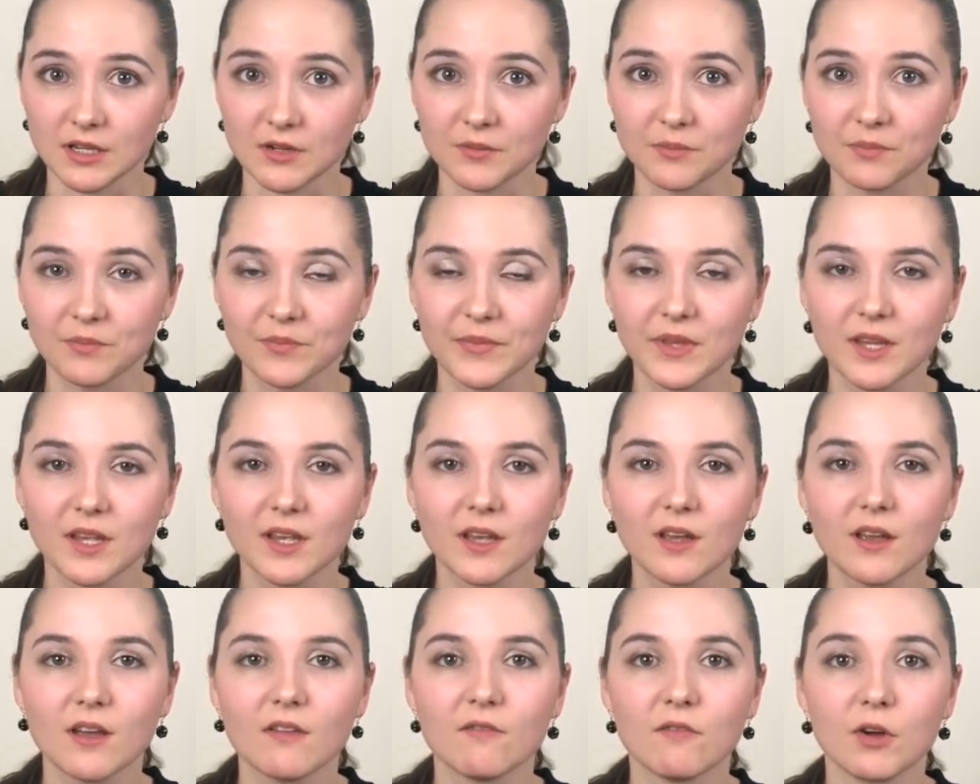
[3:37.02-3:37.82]

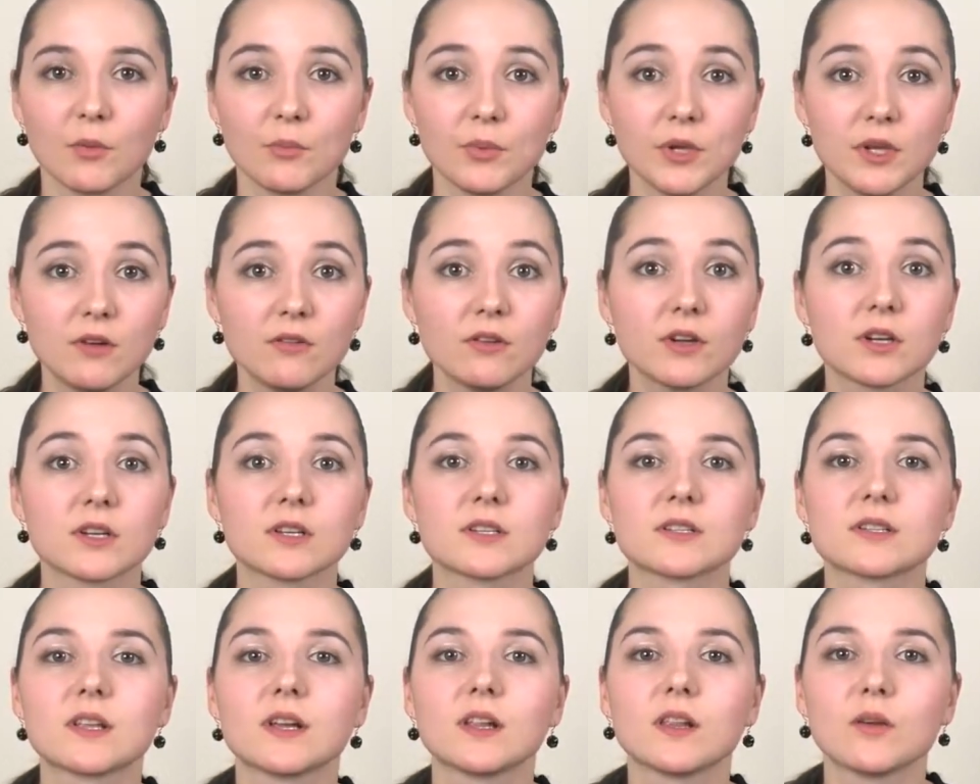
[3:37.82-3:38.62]
Firstly, there are
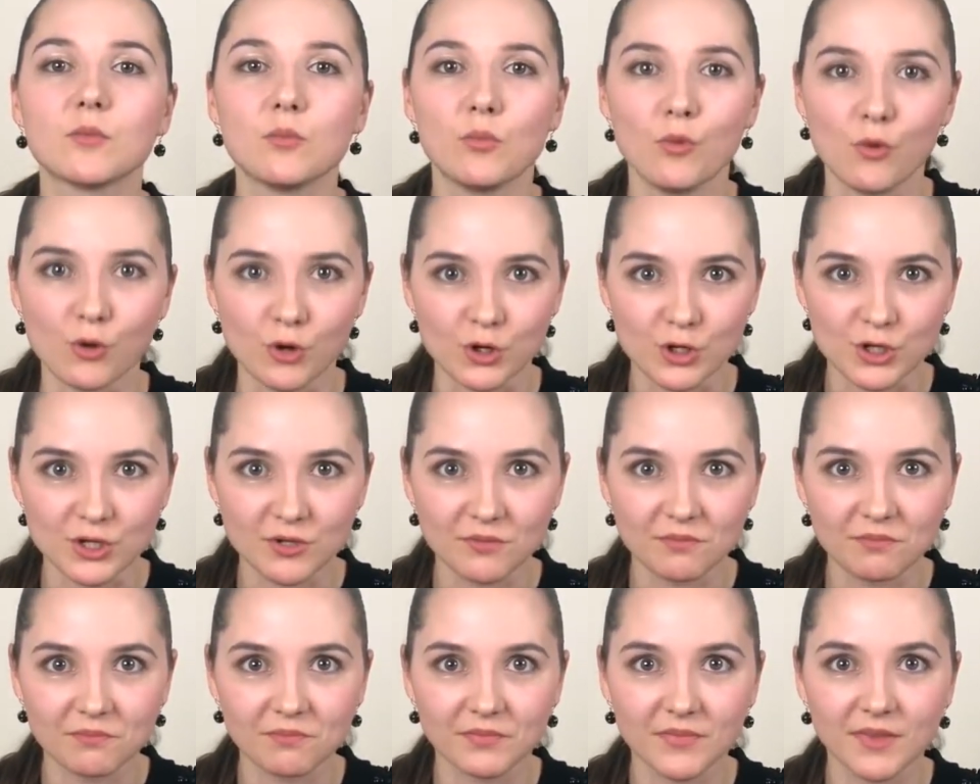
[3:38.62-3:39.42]
more of them,
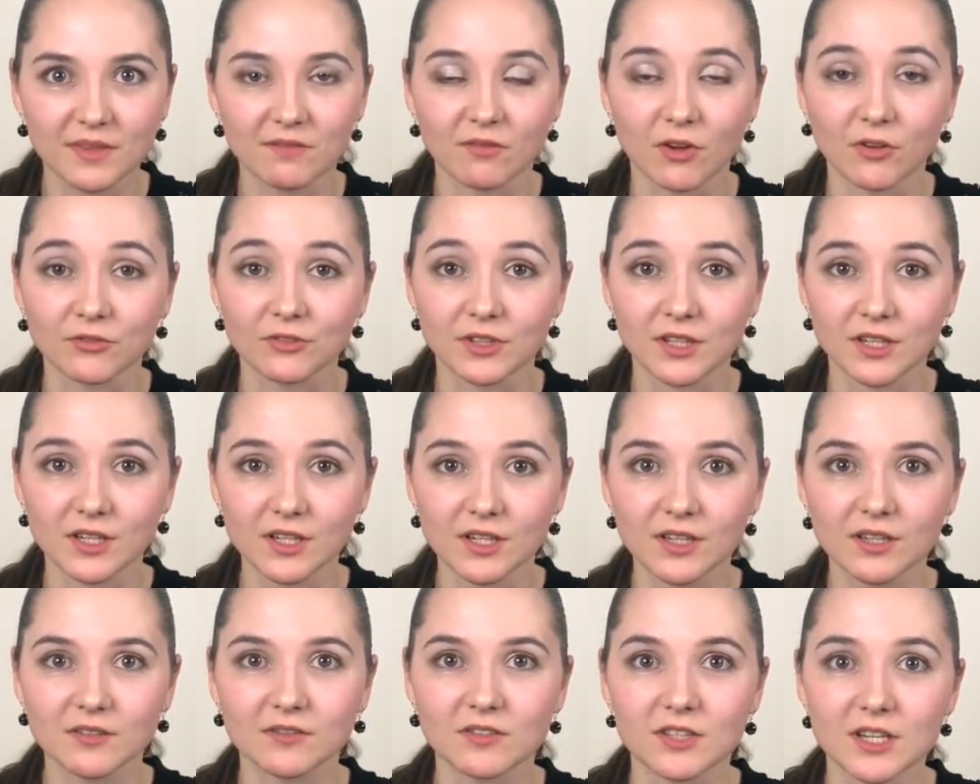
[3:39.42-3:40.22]
and
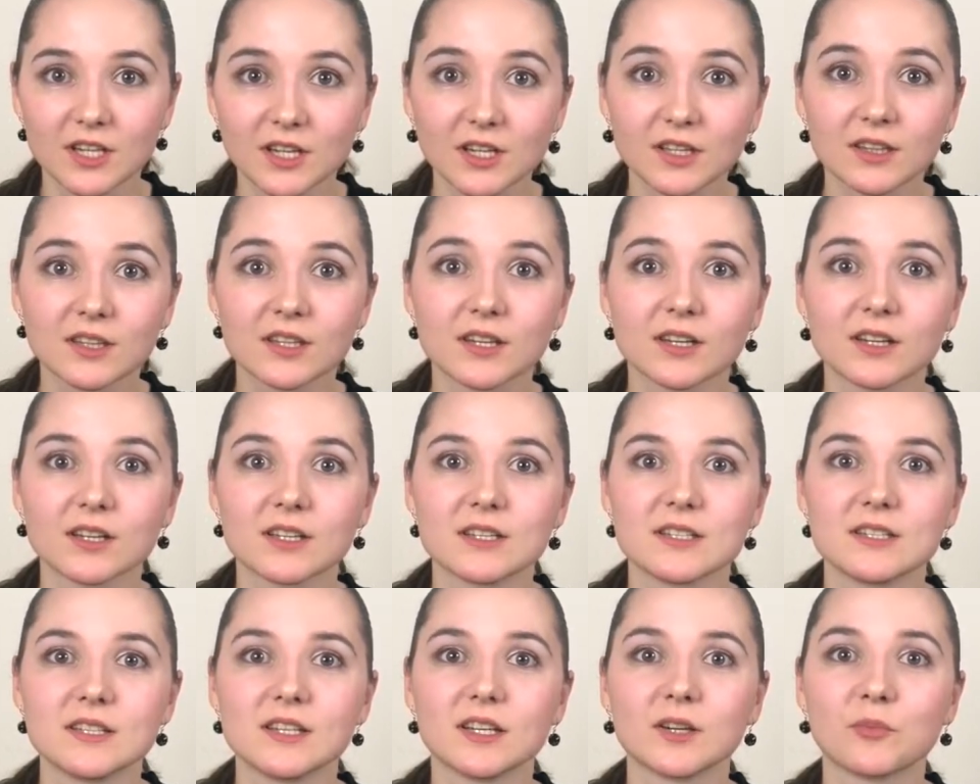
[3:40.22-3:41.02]
secondly,
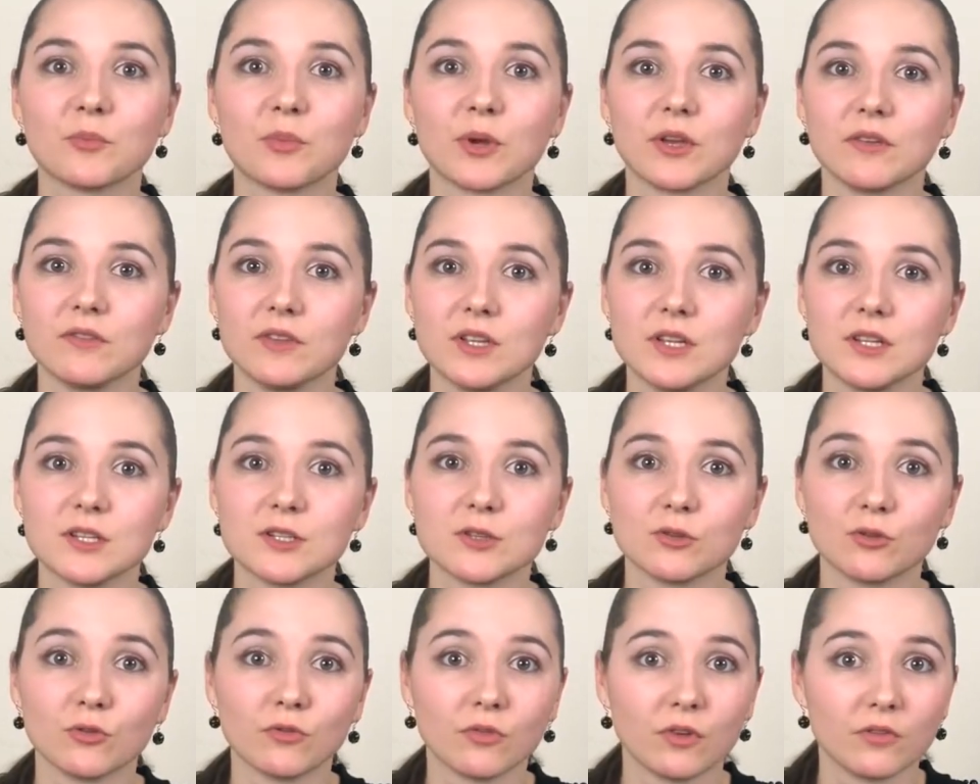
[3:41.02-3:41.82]
some of them have
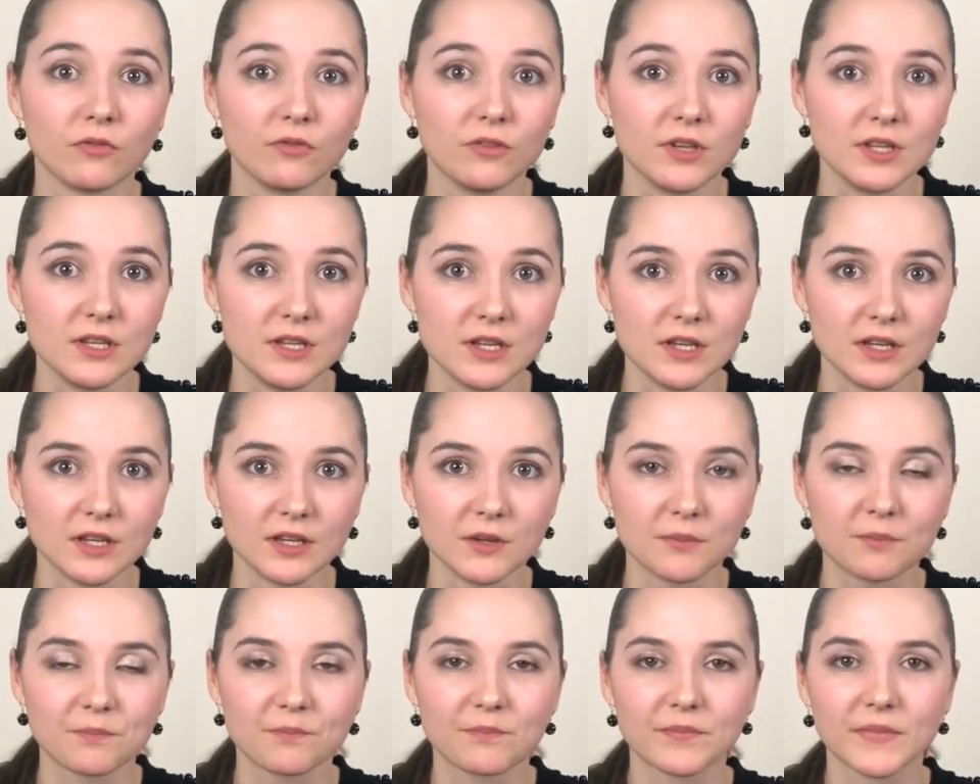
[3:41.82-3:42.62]
innovations.
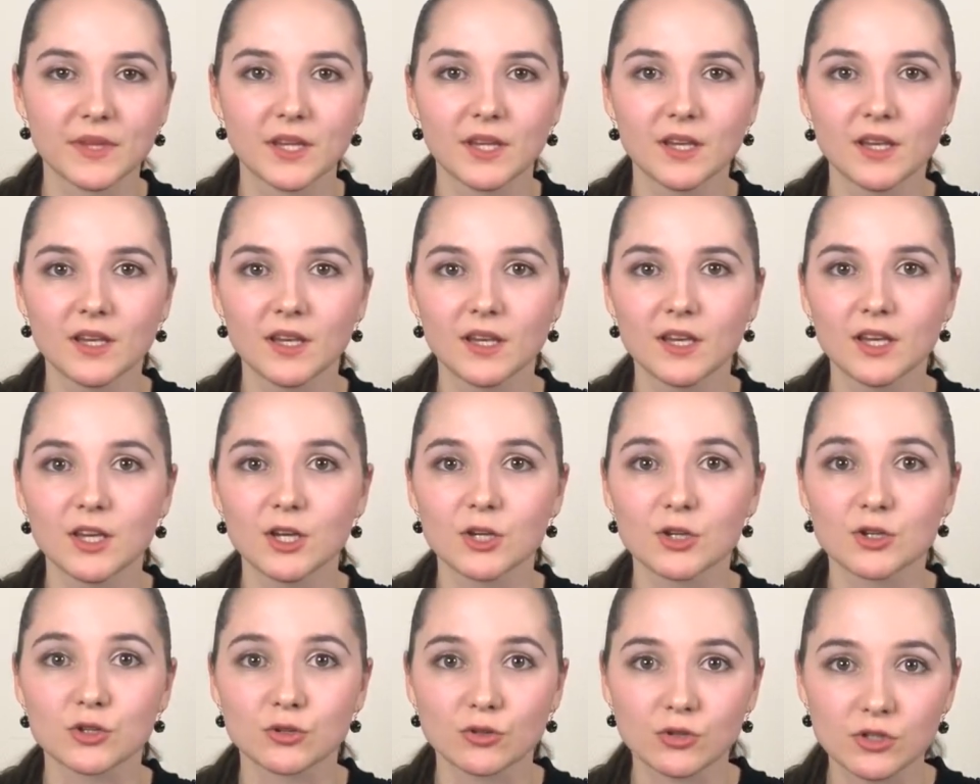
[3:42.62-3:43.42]

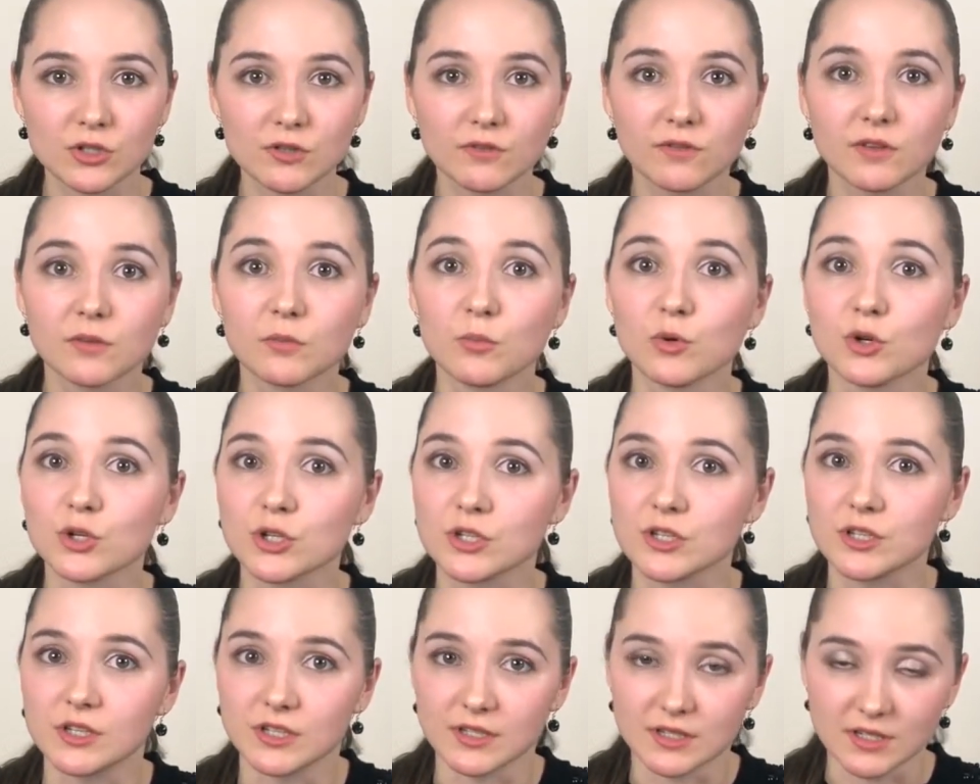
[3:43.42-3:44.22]
What can you
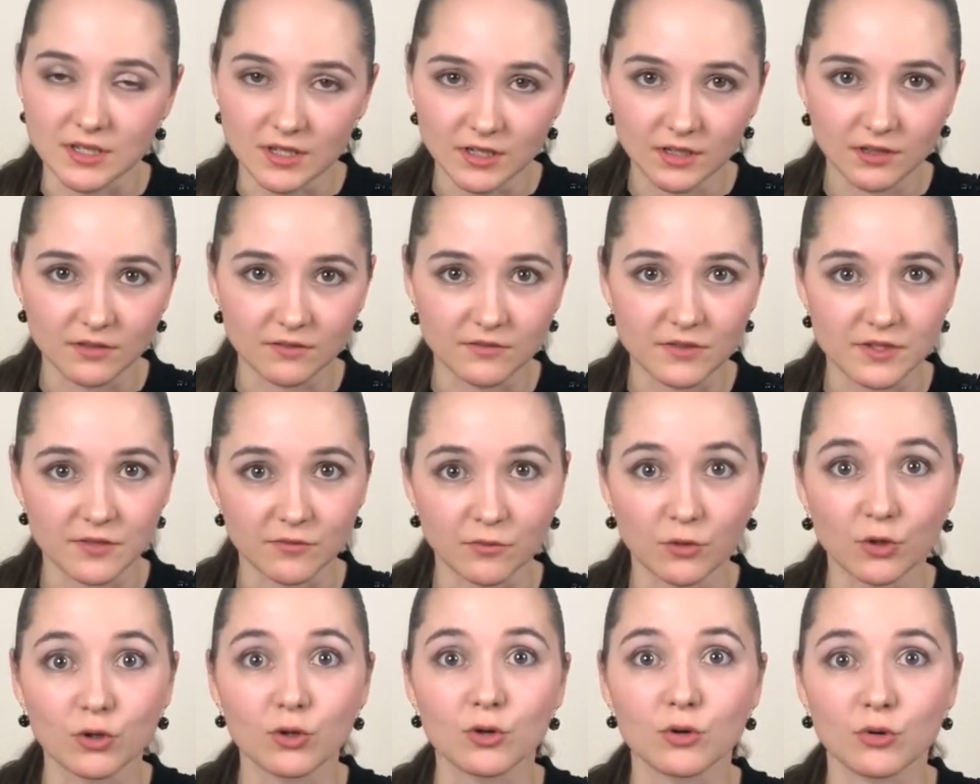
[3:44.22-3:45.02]
do on your turn?